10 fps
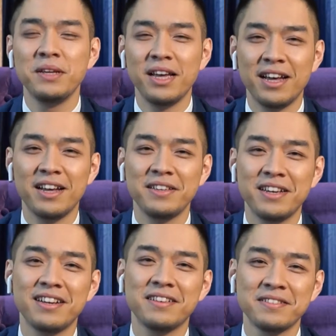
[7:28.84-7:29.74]
it's yeah like,
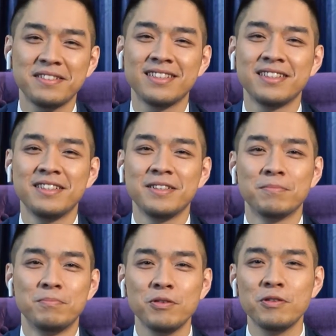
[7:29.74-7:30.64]
yeah.
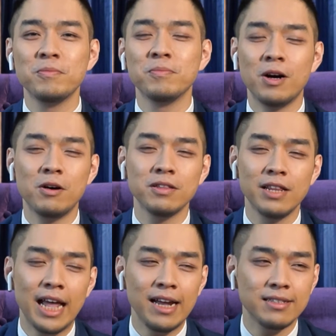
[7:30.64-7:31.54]
Boom, you know, all
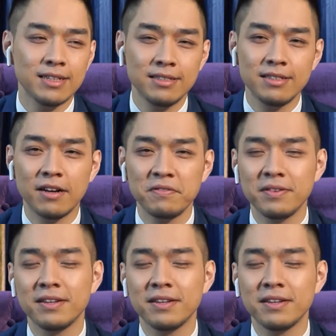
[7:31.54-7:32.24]
the lights and stuff.